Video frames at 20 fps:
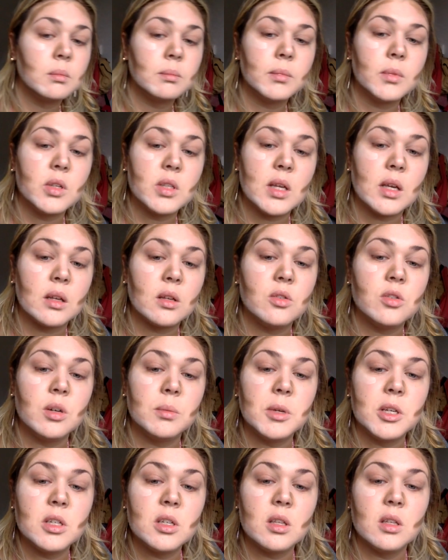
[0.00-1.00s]
because that
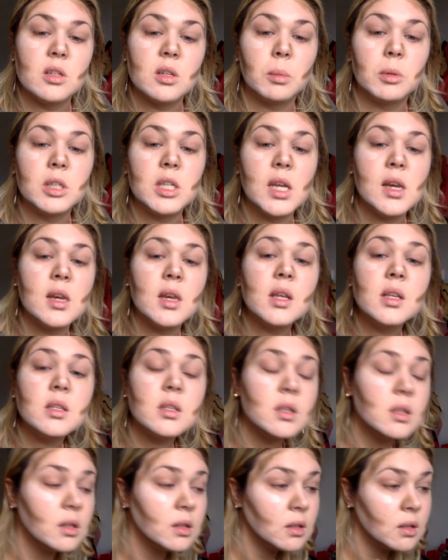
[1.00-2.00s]
contributes to the double
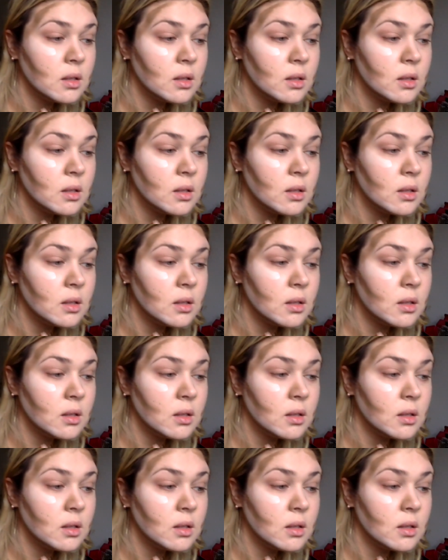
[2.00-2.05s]
chinness.